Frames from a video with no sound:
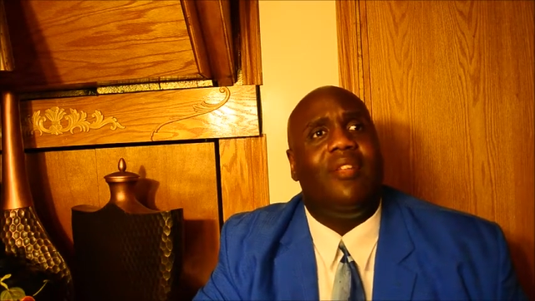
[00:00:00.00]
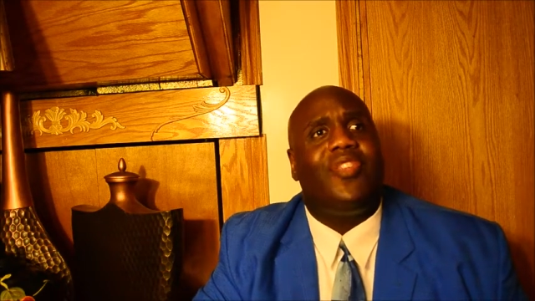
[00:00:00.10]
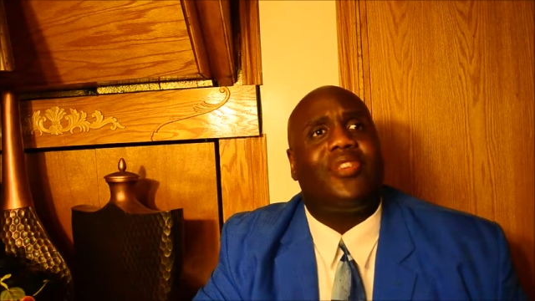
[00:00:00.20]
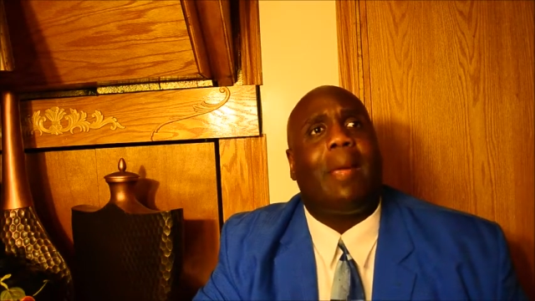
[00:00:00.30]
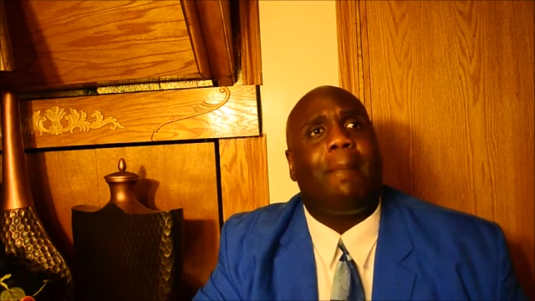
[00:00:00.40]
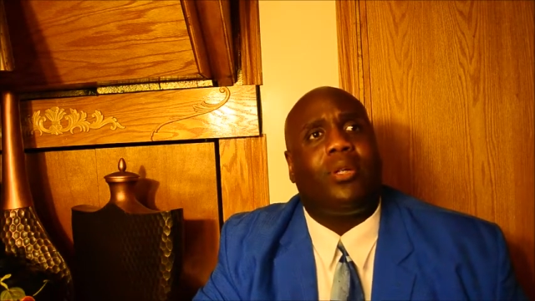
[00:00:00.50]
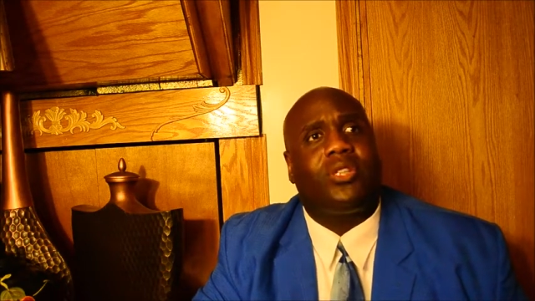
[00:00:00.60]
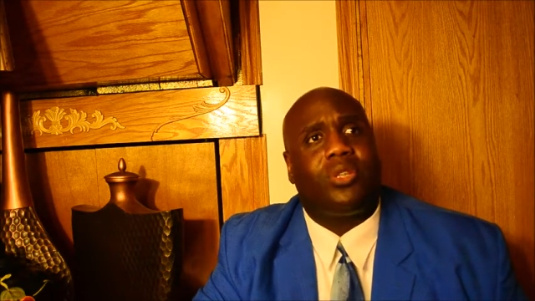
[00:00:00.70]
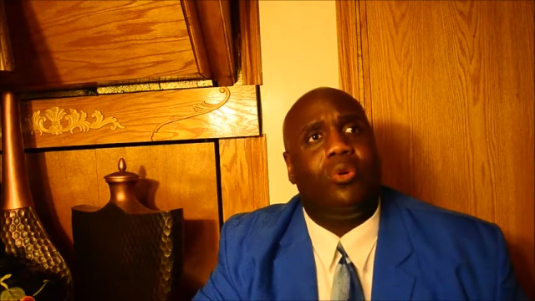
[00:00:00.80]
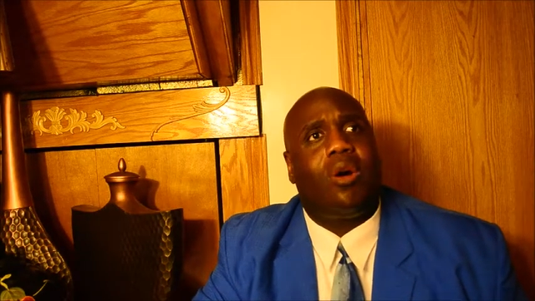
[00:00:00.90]
that that
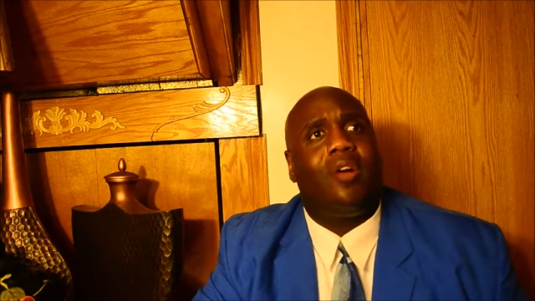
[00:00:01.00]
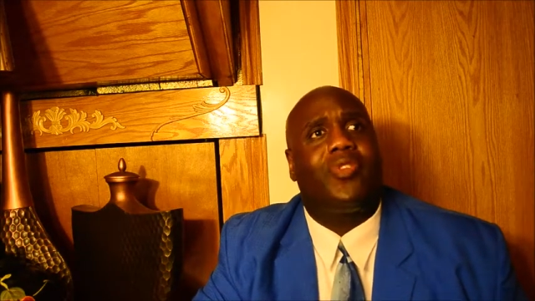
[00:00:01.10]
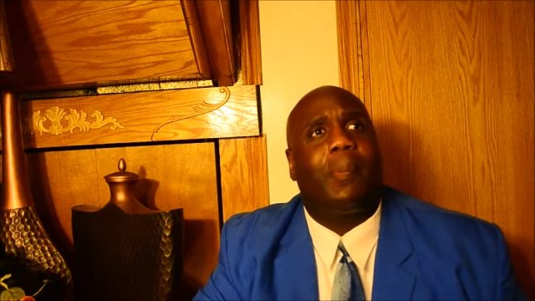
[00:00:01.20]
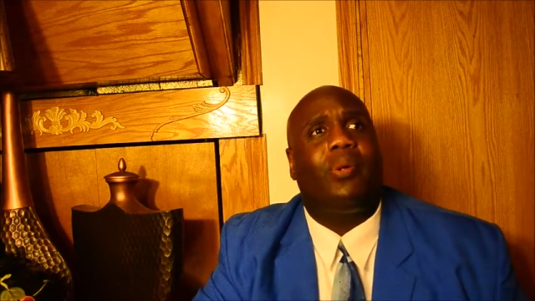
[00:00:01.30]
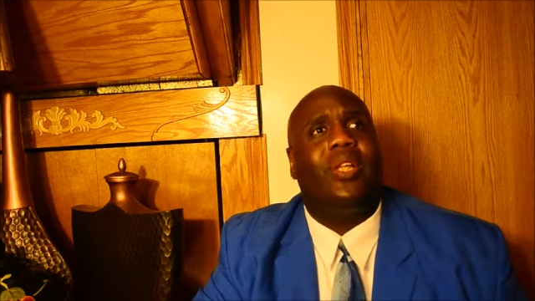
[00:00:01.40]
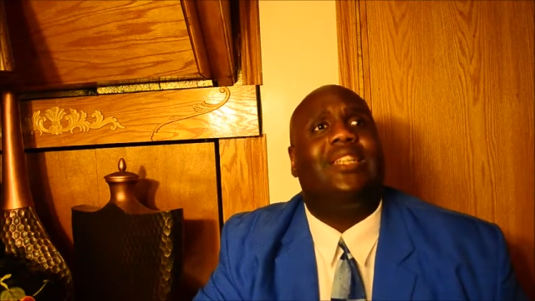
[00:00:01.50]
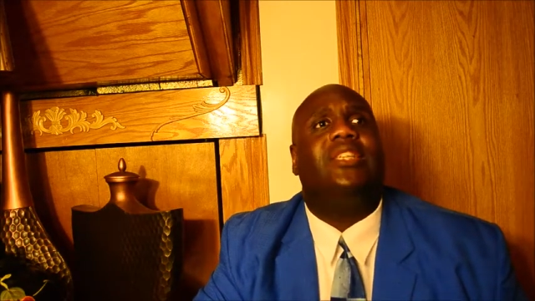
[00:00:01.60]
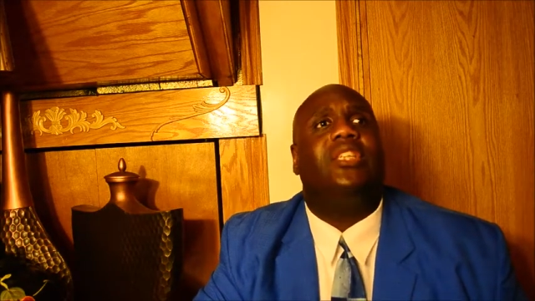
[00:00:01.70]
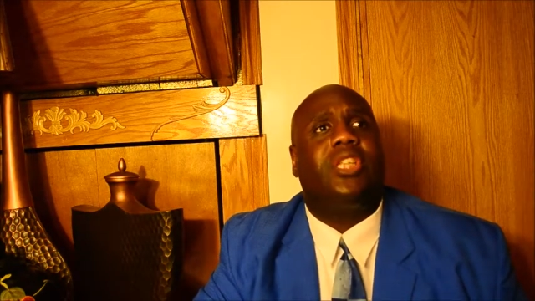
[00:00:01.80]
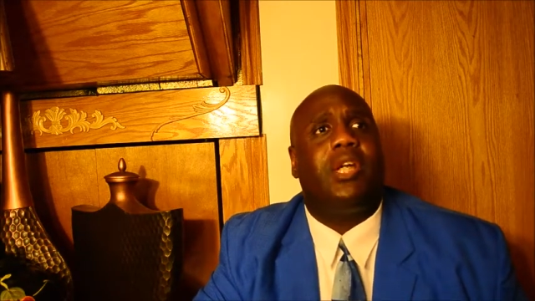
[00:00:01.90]
person who called the police
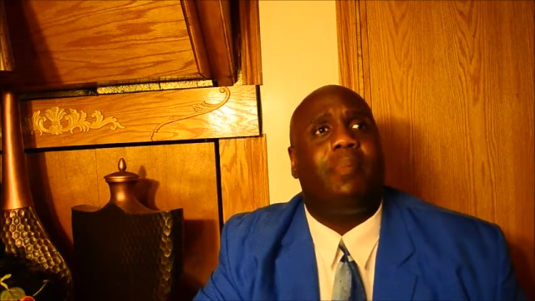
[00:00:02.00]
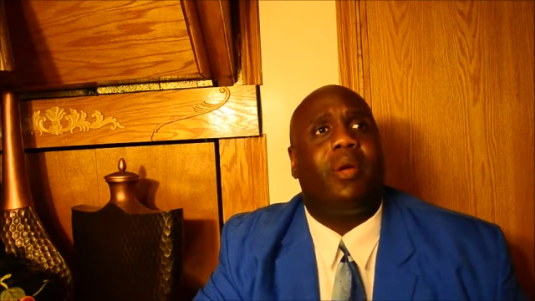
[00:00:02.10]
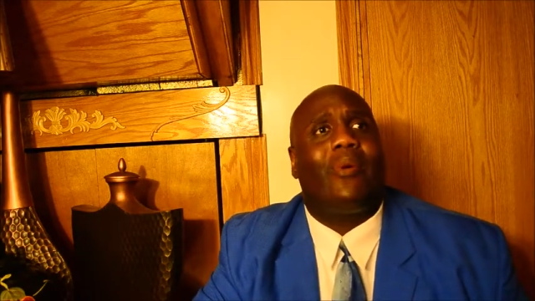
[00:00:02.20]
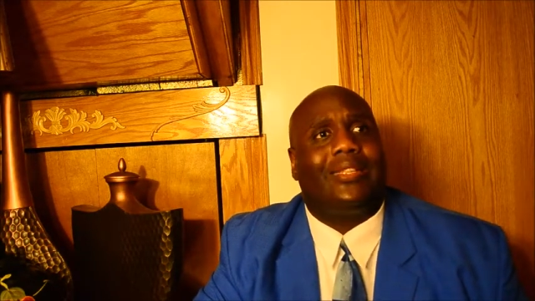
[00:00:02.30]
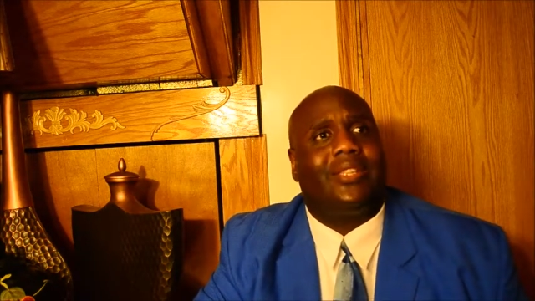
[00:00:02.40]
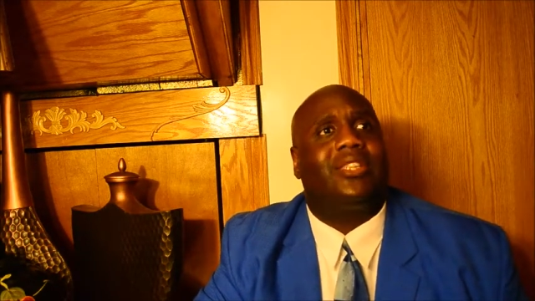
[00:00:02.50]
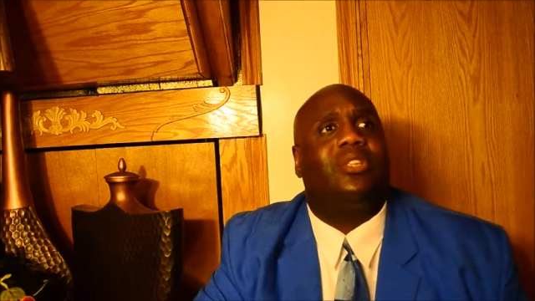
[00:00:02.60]
should be arrested.